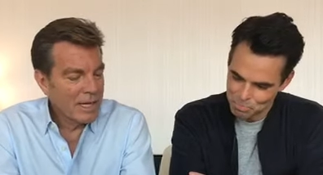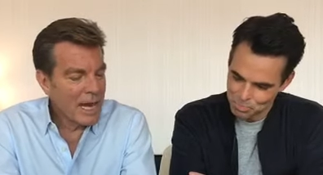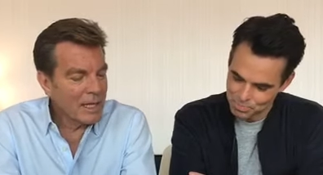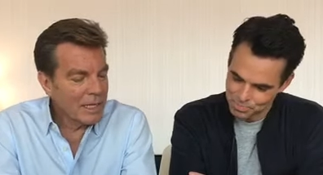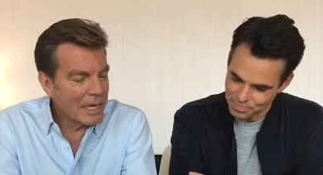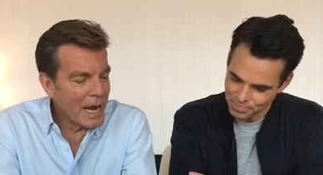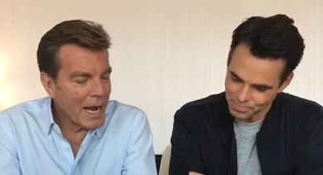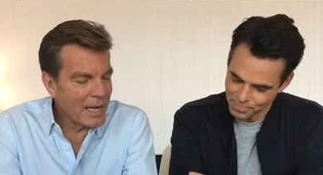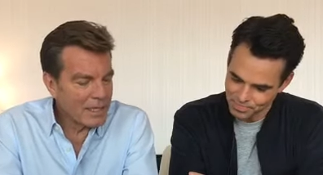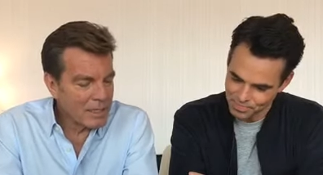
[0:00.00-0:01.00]
Speaker 1: Kelly
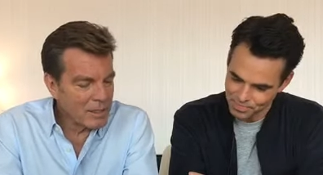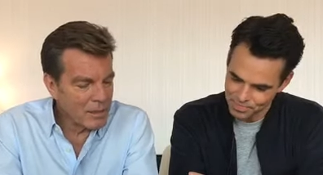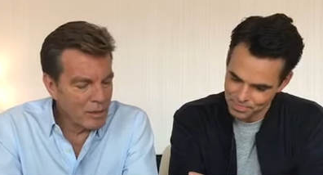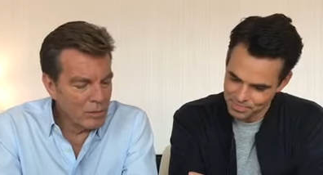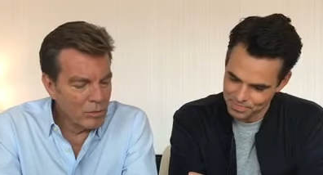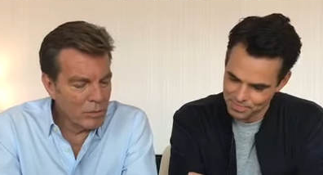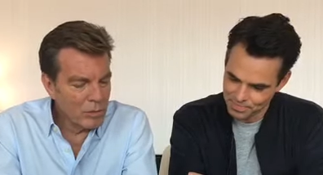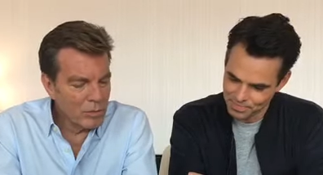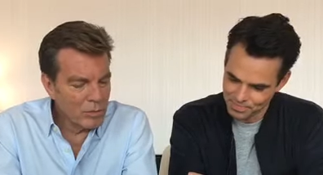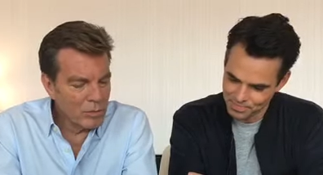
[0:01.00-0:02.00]
asks, You
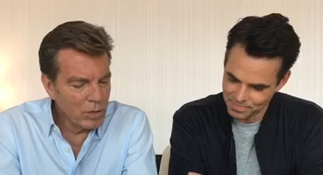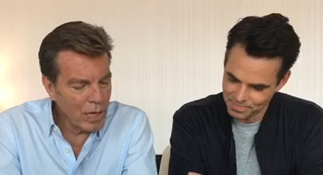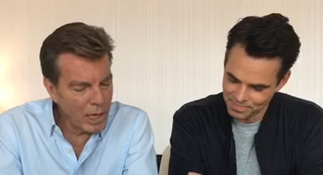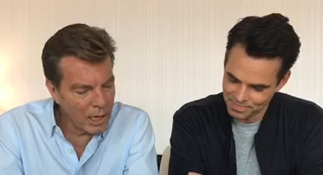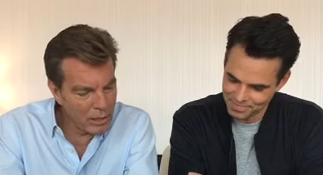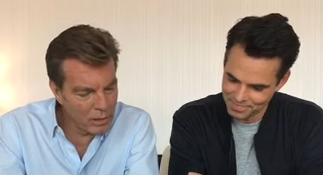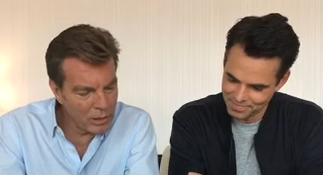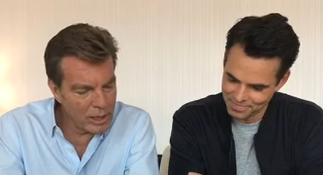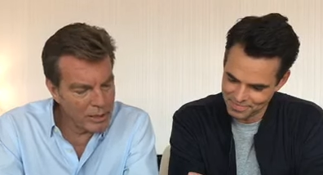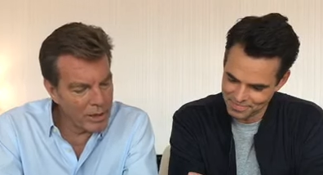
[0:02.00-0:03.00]
two uh,
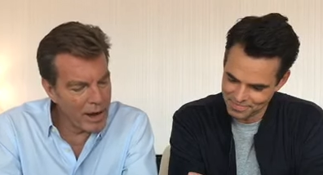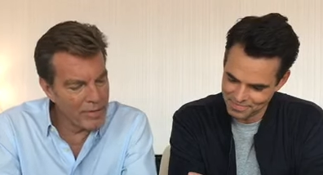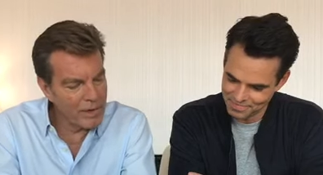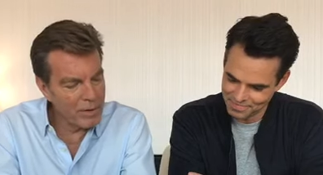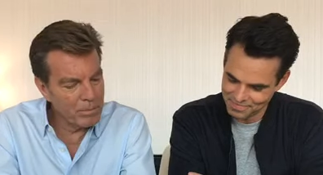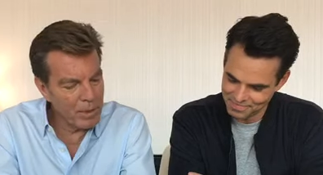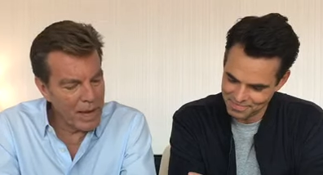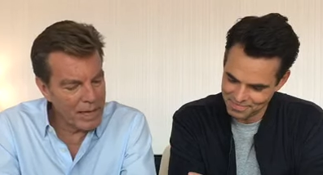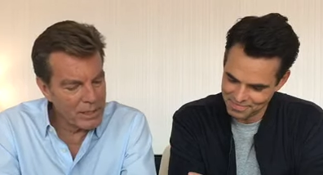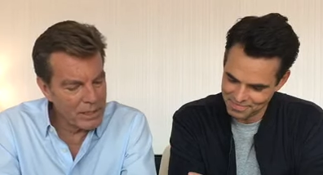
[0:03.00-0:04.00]
look like you're having a
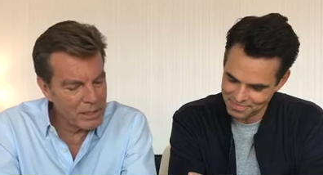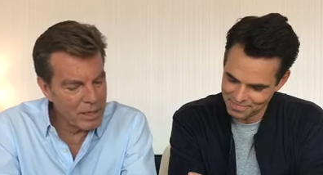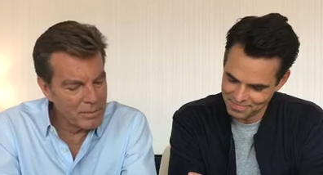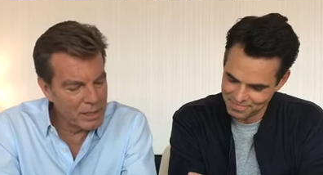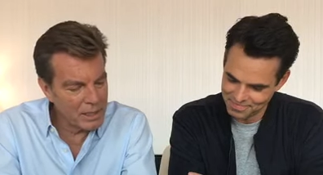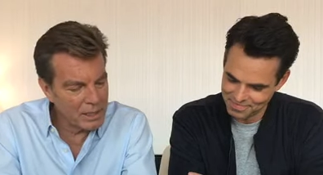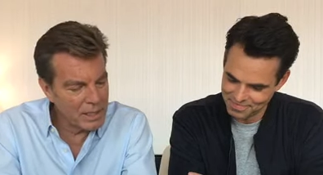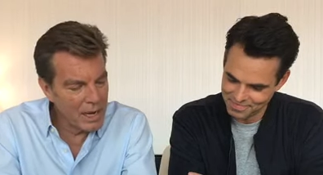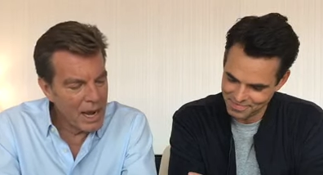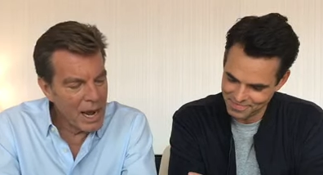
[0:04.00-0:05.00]
blast in some
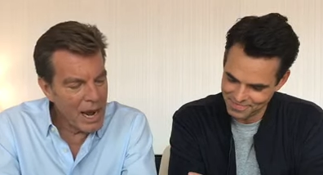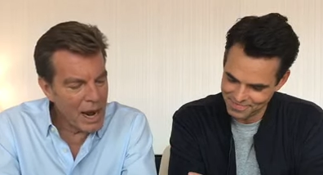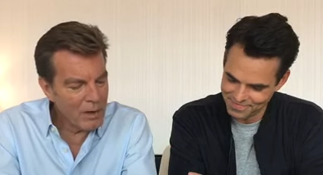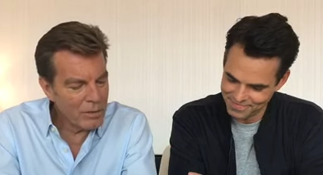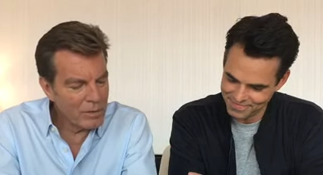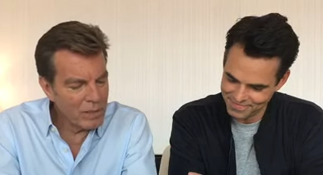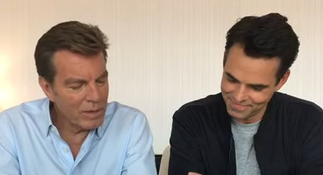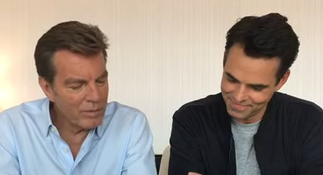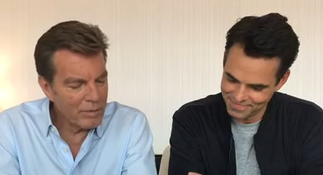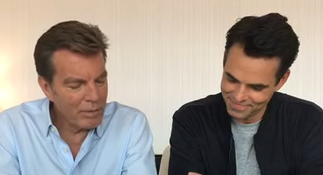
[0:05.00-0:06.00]
scenes. How do you
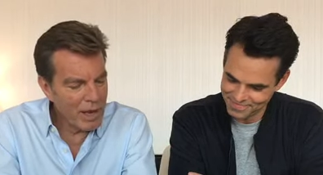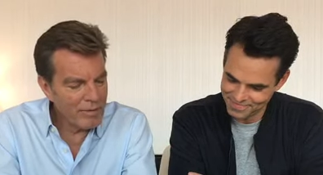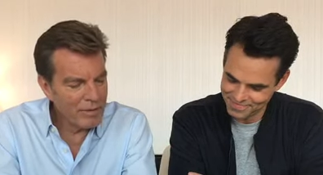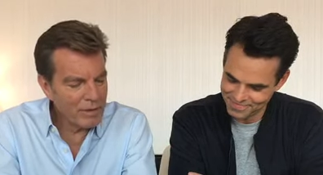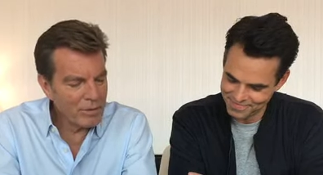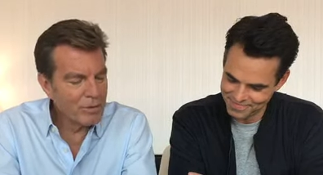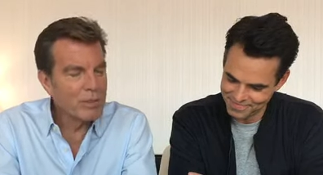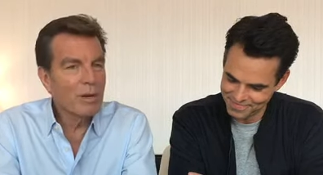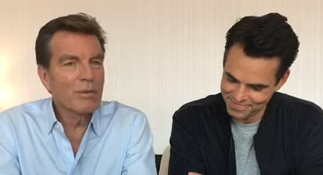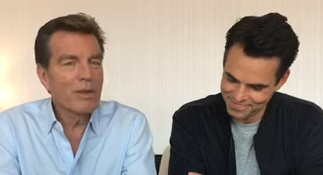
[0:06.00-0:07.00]
keep from laughing through
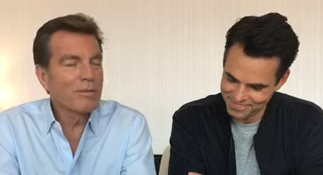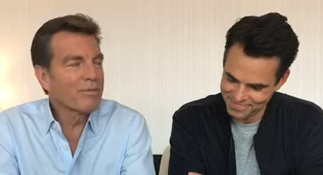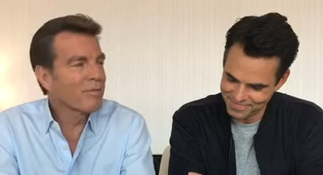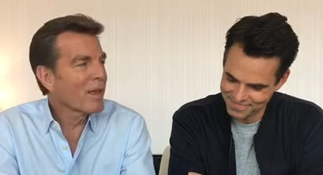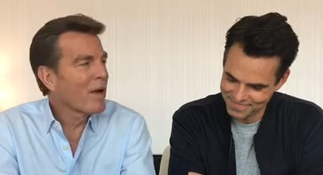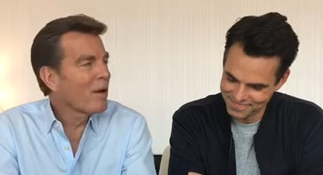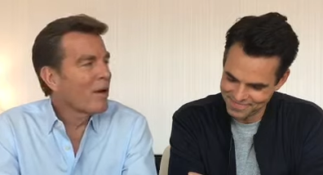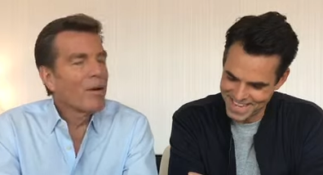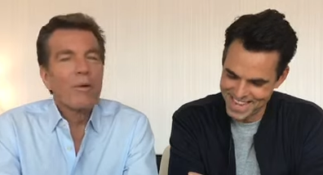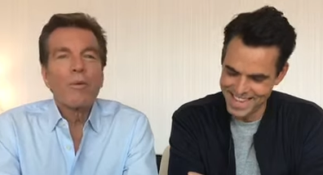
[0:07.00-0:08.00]
some of them?
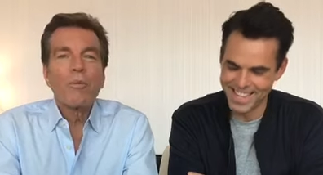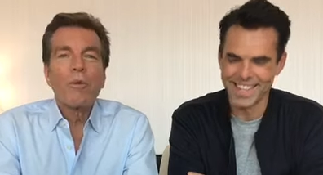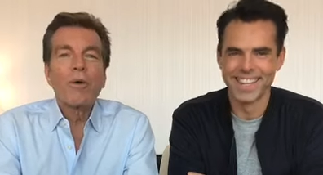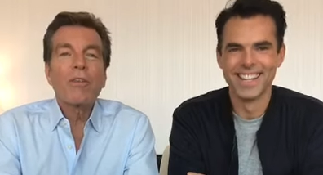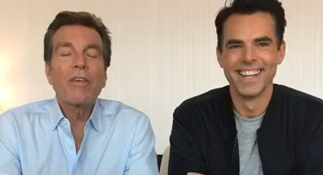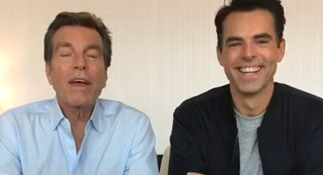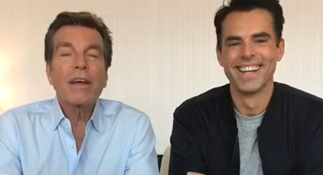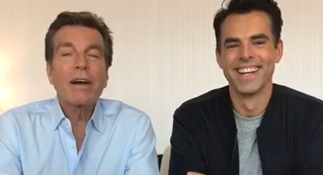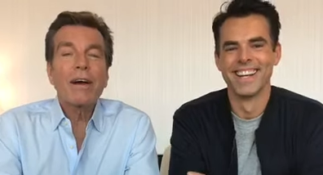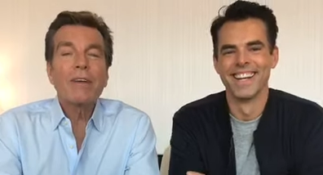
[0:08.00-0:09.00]
well, thank
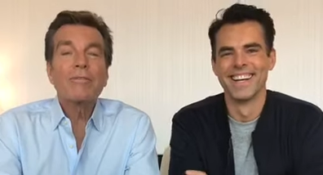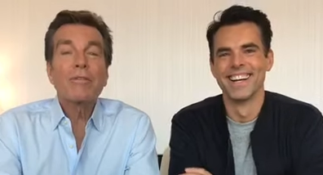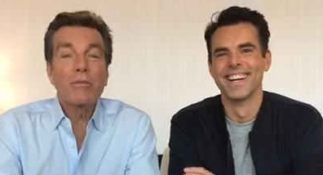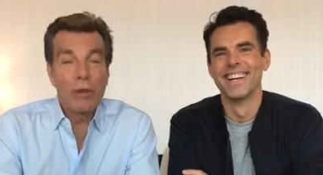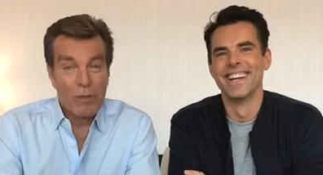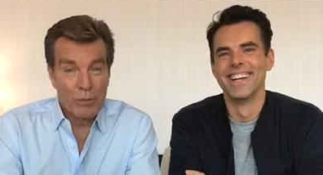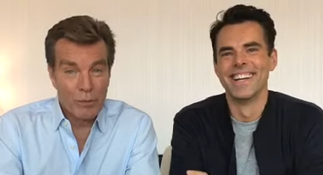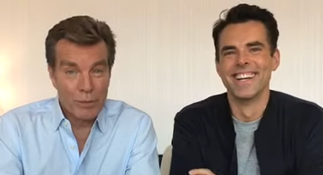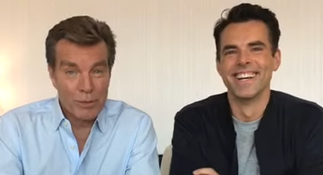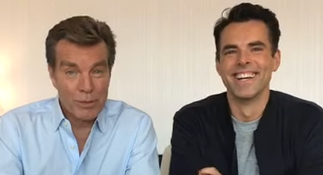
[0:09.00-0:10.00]
God for run
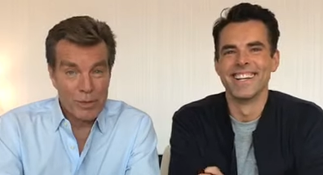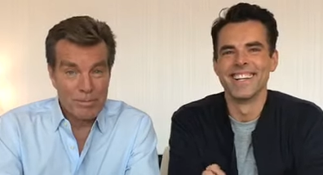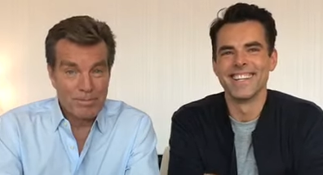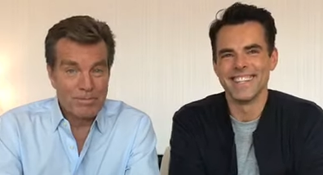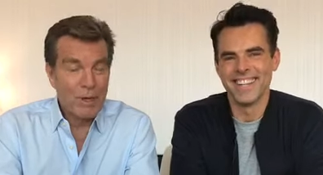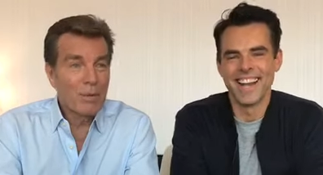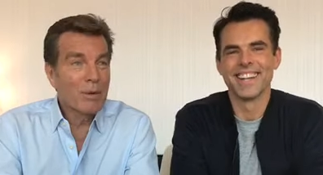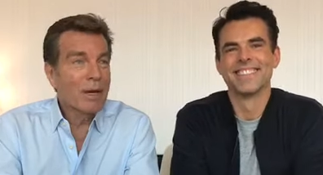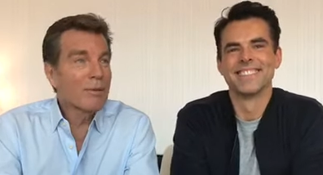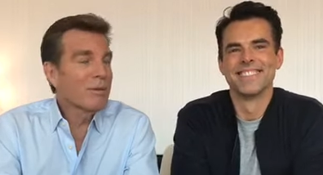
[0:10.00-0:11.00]
throughs. Yeah,
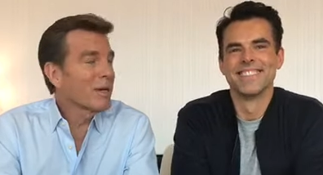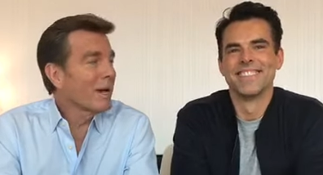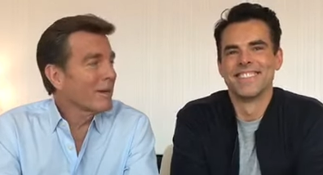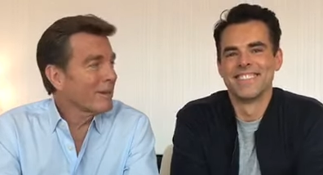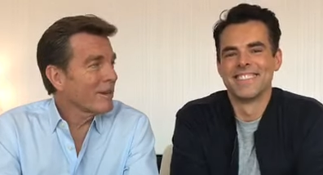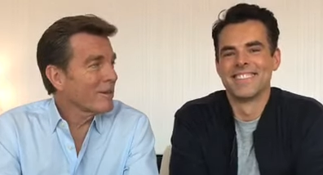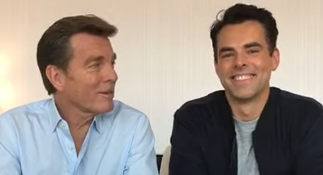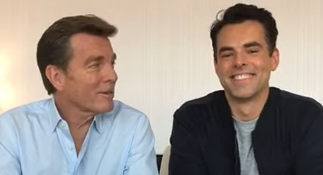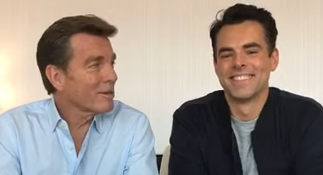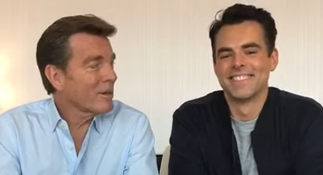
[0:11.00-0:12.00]
uh, yeah. There,
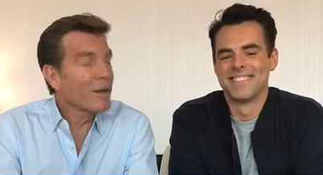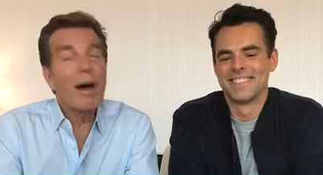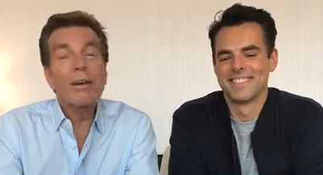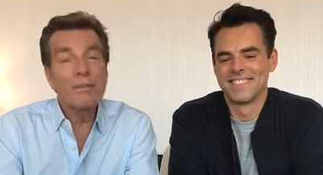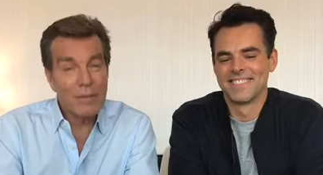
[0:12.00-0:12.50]
there's a lot of